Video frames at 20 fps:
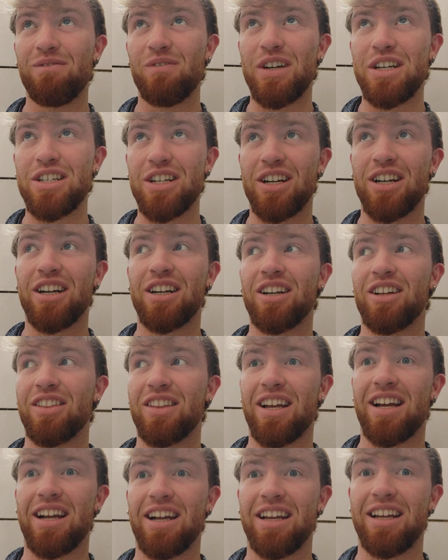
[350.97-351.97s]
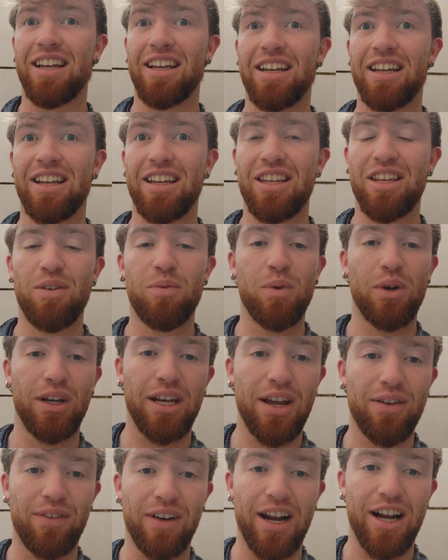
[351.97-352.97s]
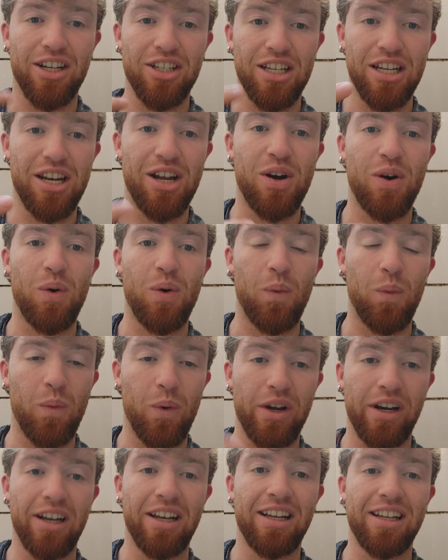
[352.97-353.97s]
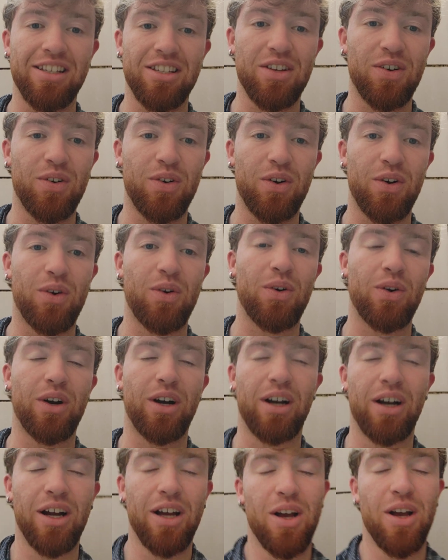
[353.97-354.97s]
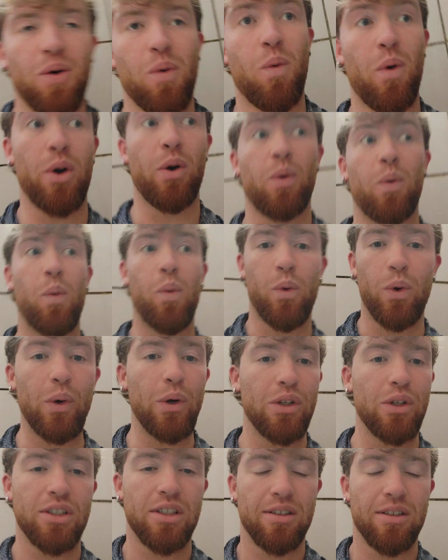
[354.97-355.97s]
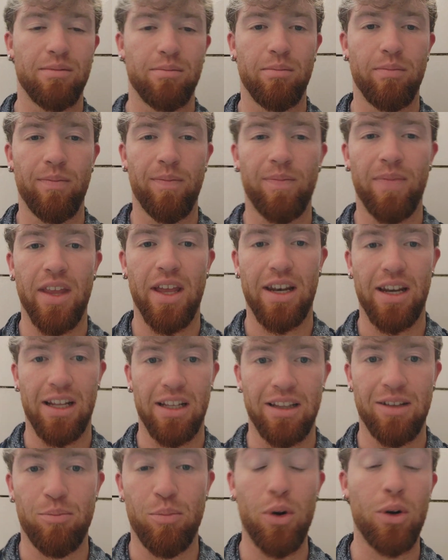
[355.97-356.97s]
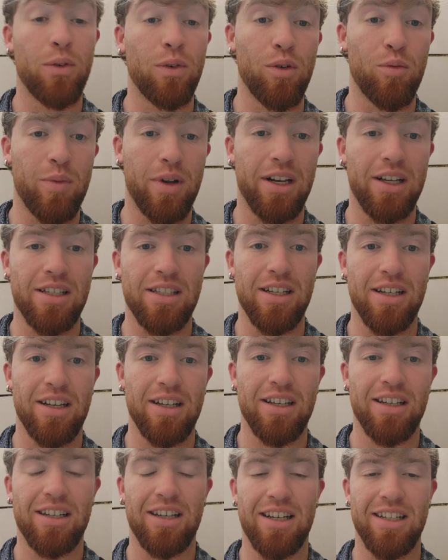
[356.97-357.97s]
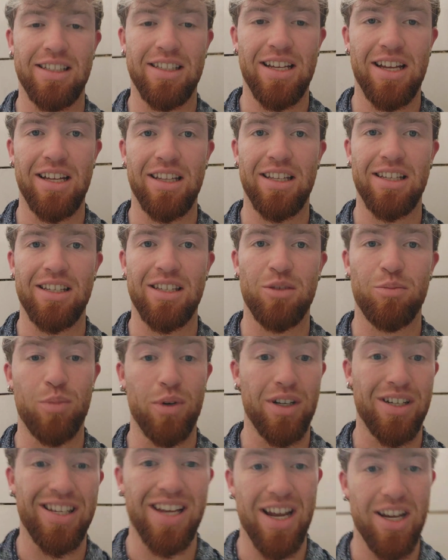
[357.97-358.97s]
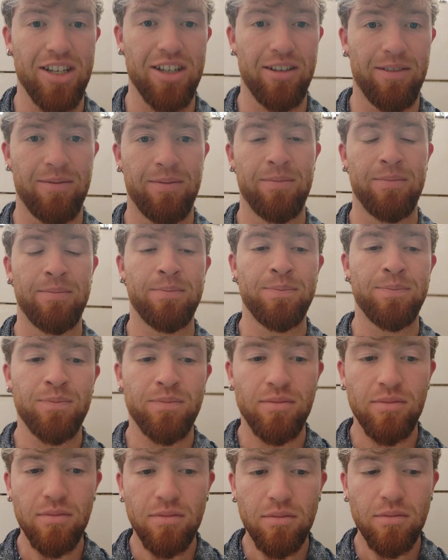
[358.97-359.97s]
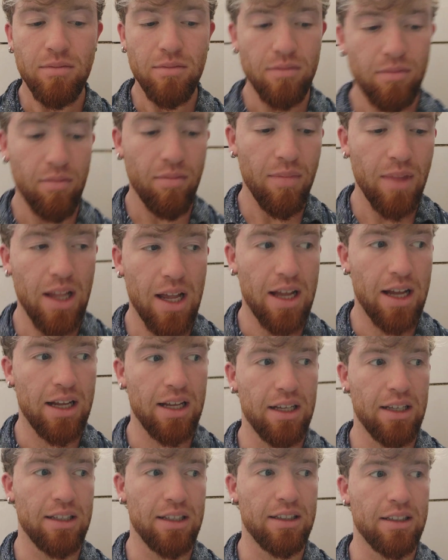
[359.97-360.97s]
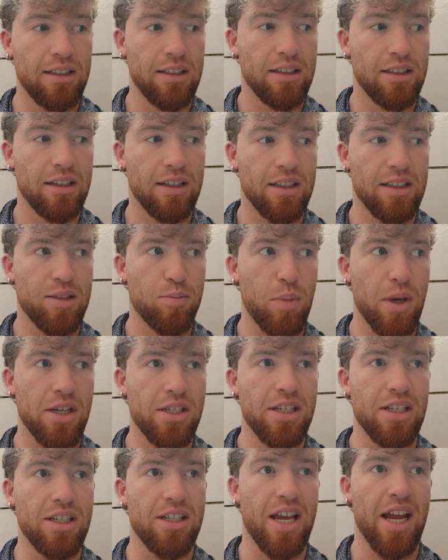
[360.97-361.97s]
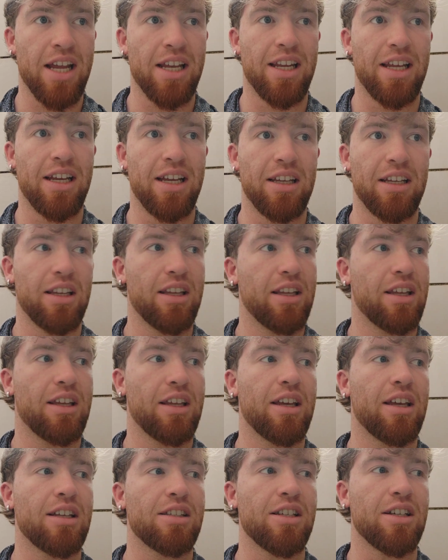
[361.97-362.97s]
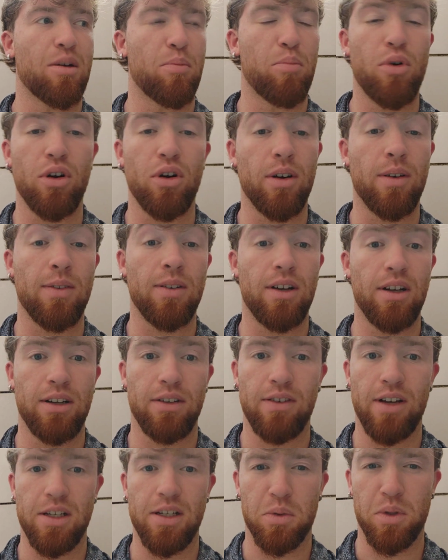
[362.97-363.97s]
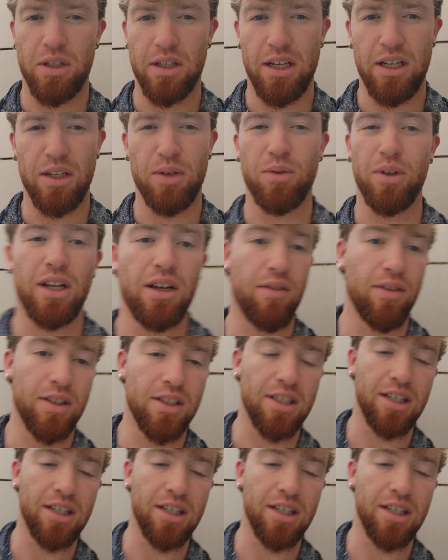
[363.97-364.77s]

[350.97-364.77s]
return on that, you will never actually know what it is or know what it was. And then Book Film Minister had said this is per session, and it's basically saying that it's like a butterfly effect way that you will never